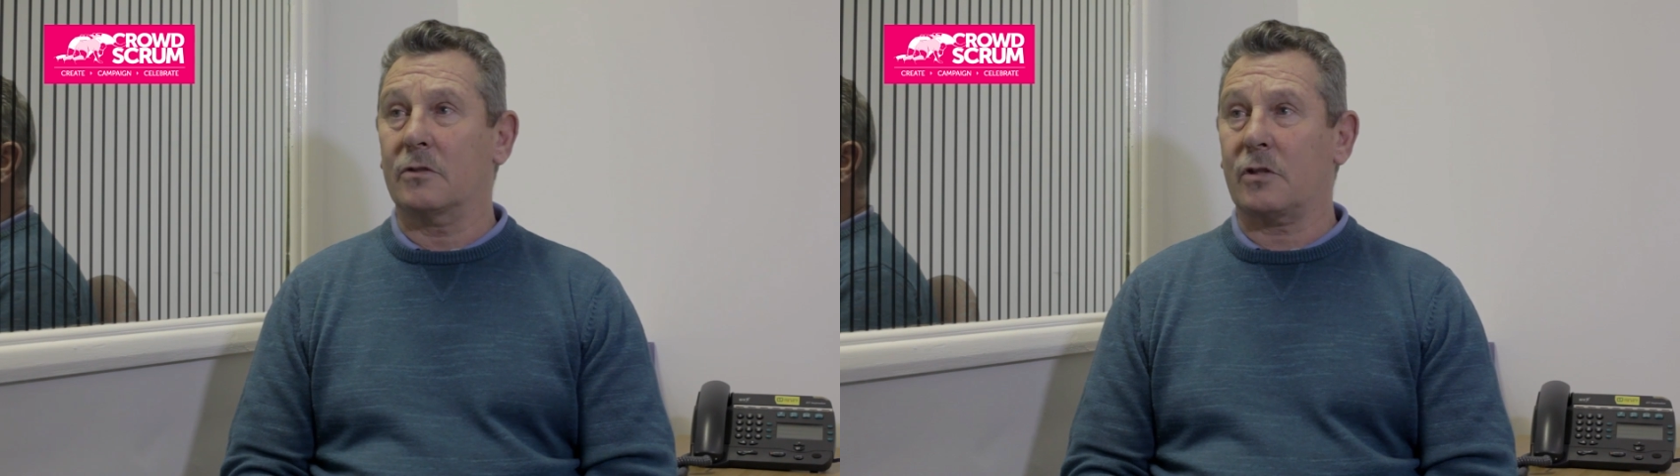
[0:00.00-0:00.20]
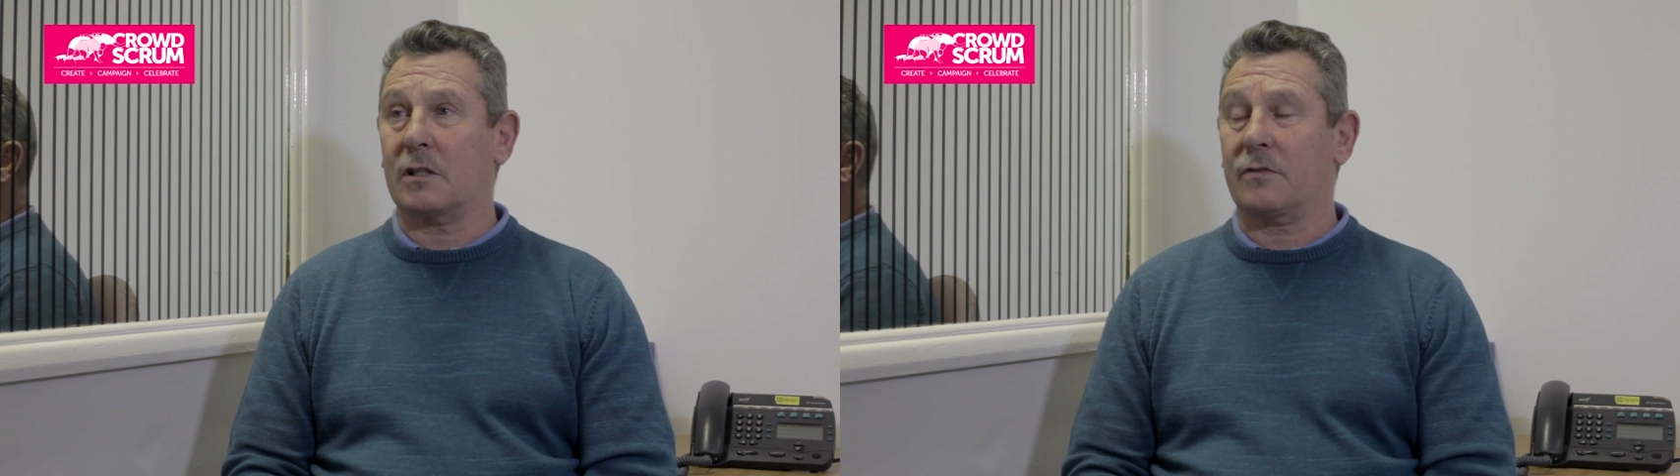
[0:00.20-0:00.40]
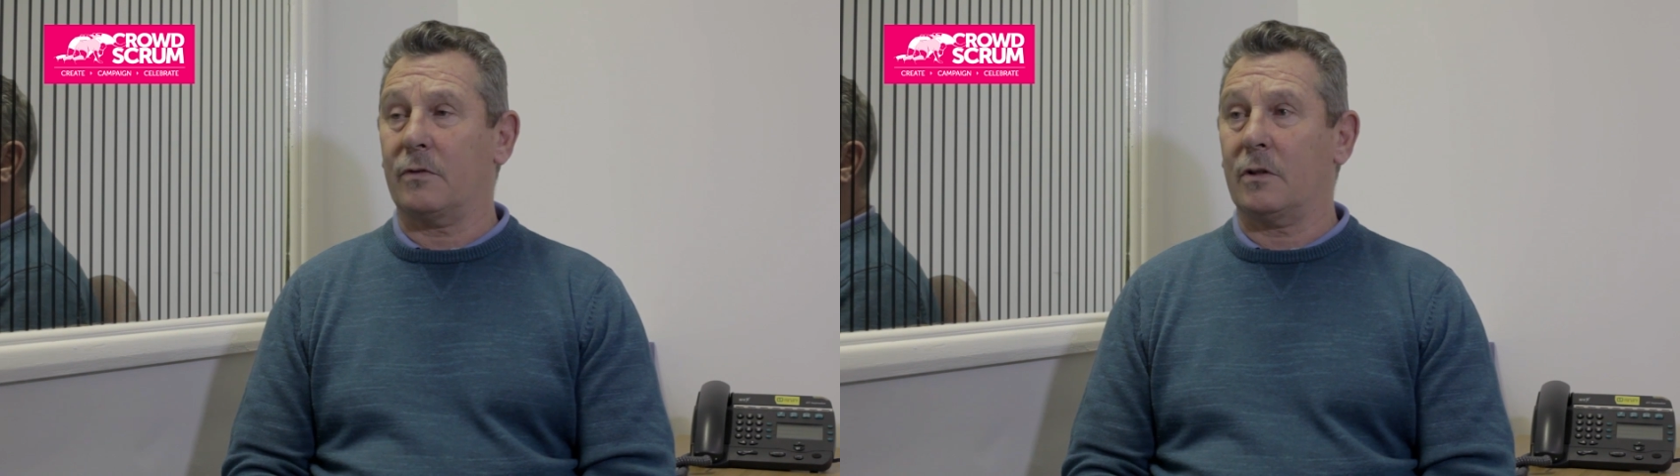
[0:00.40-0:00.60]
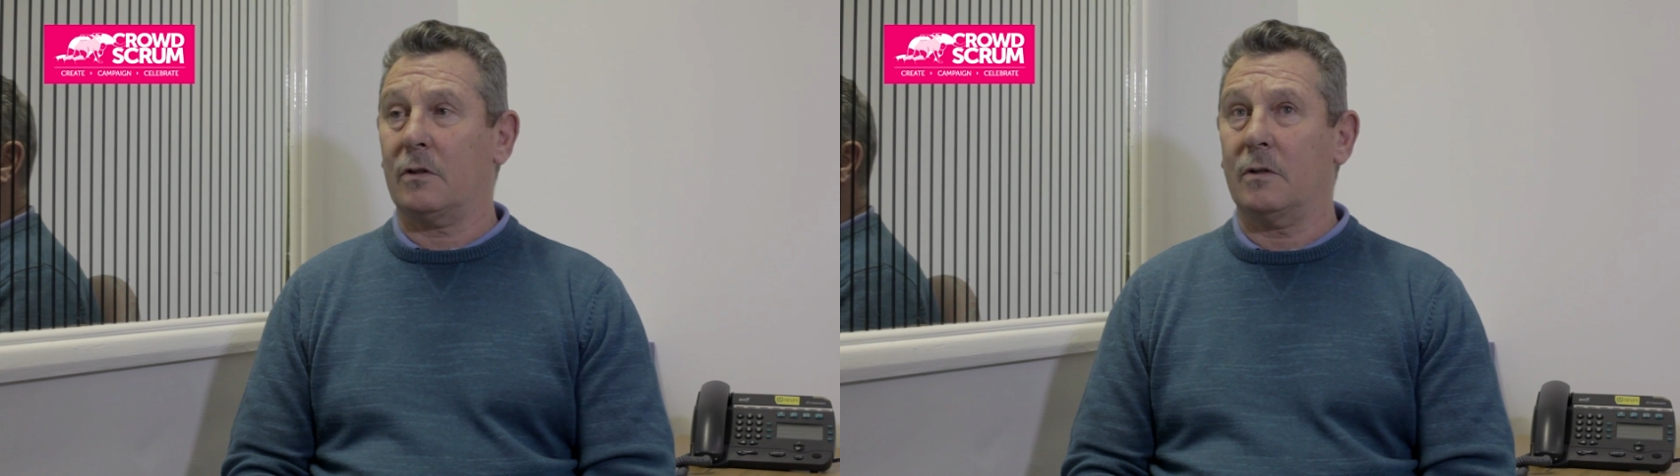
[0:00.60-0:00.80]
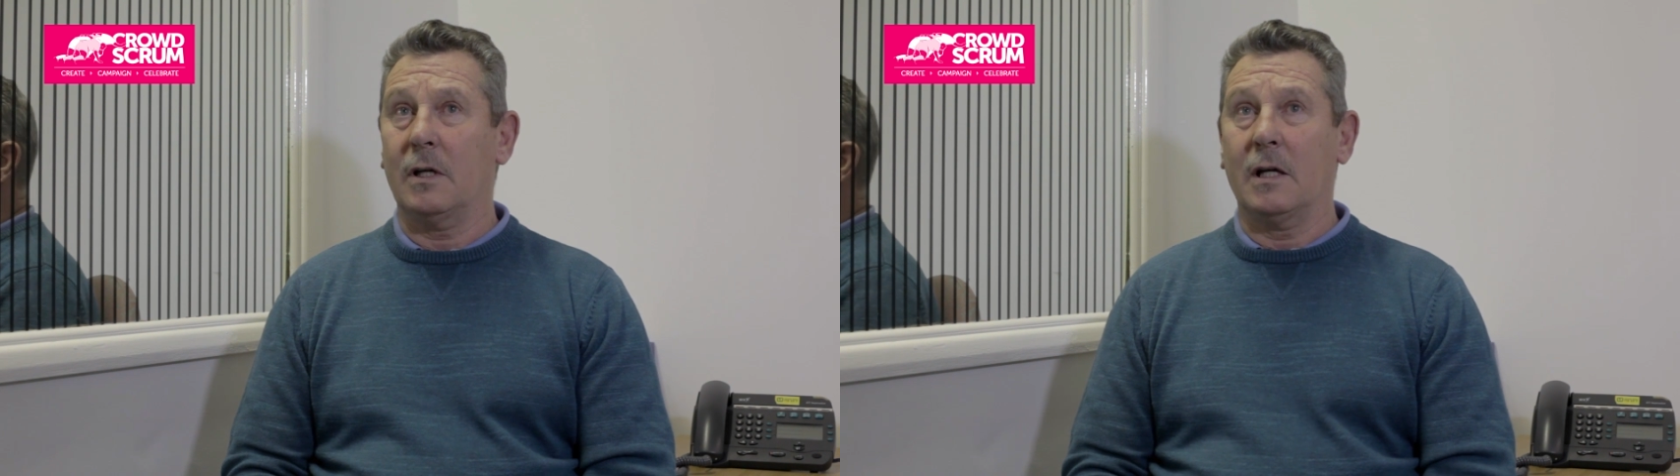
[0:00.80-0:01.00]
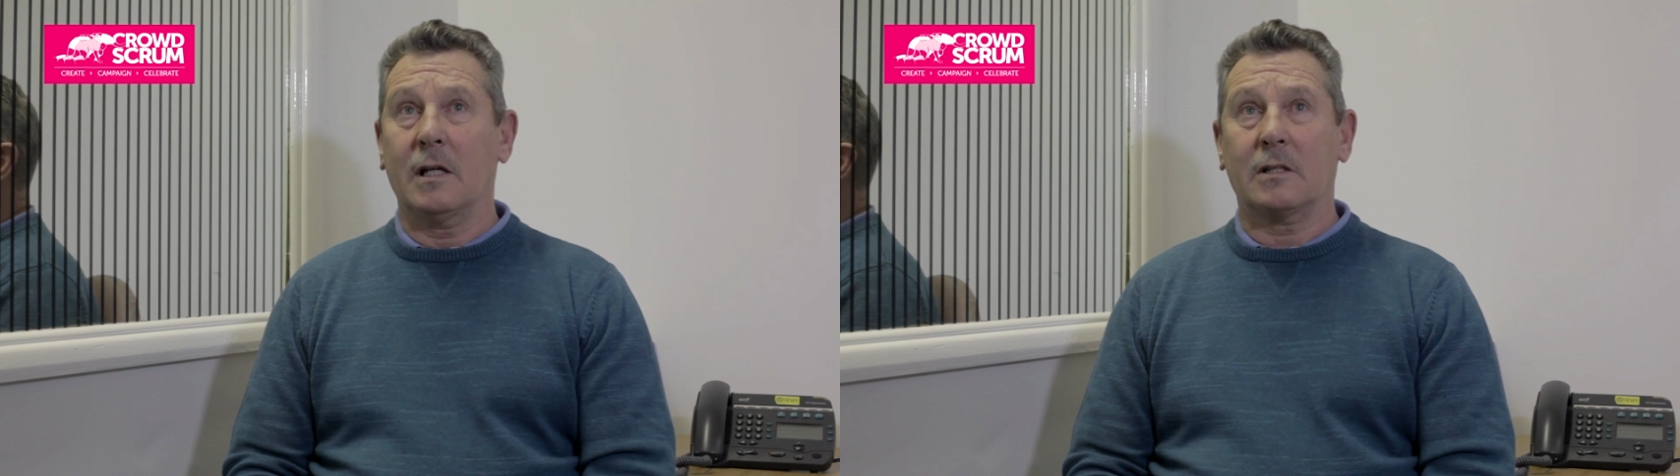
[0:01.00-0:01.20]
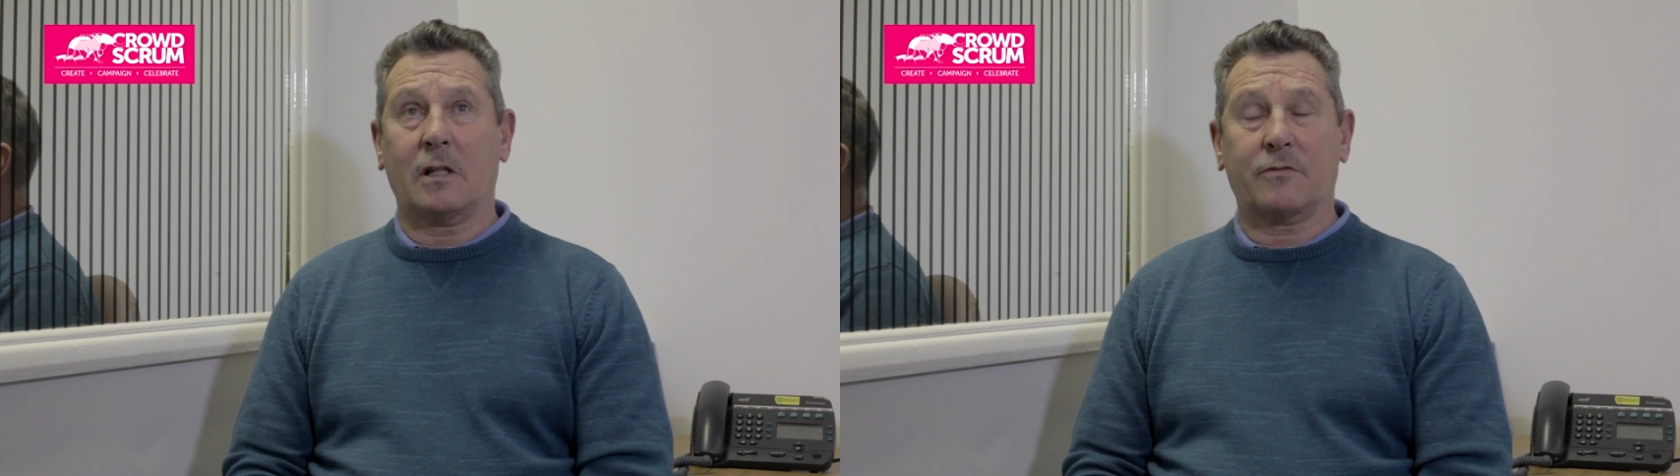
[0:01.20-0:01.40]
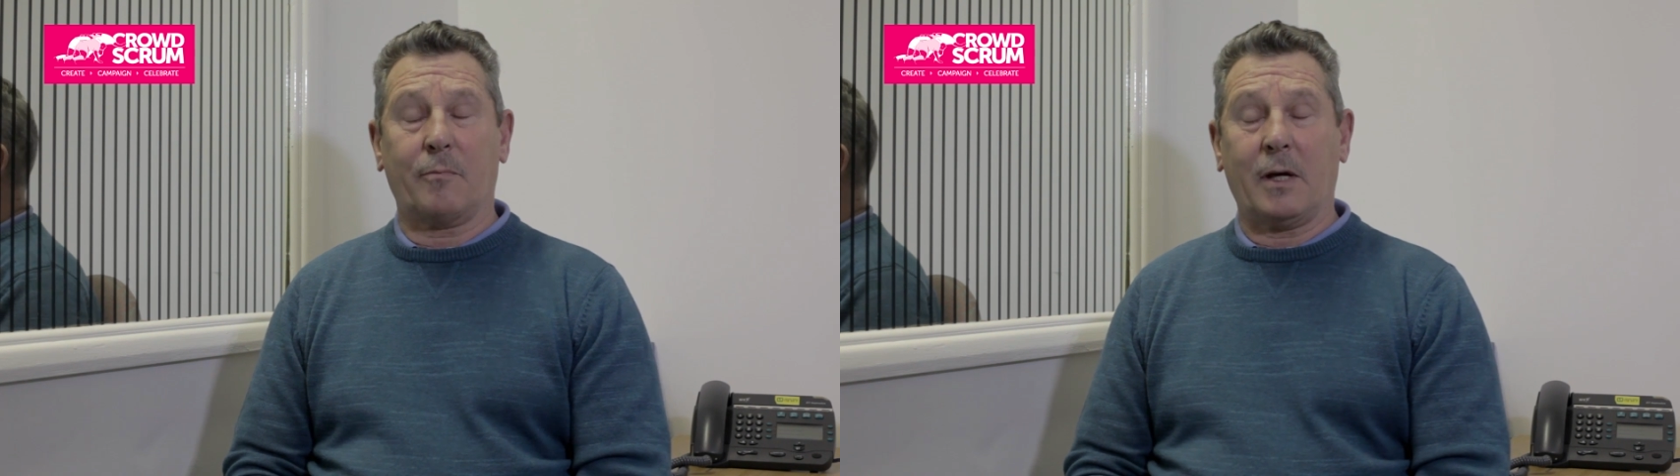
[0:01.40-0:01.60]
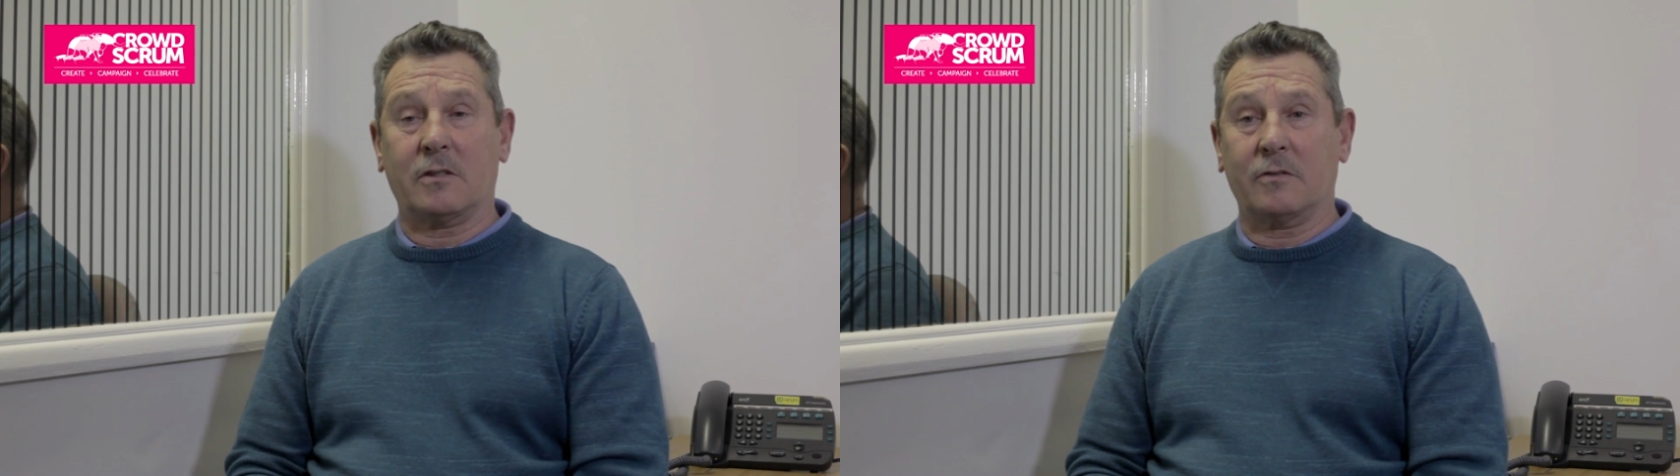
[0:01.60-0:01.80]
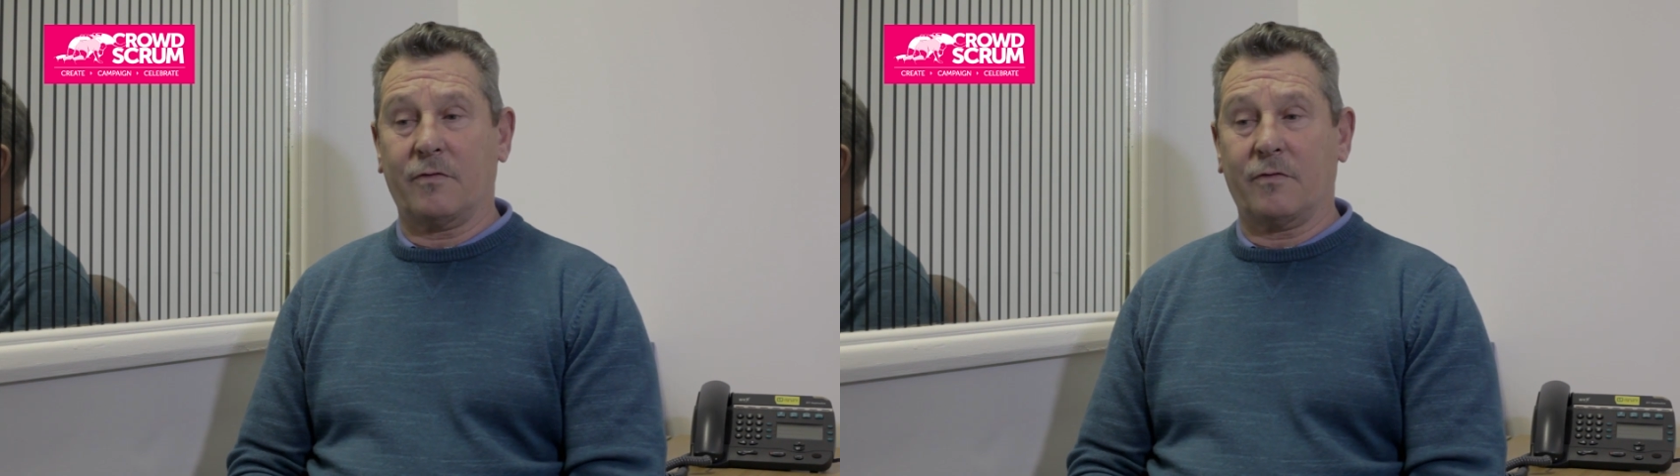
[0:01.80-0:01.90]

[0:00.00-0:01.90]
Transformation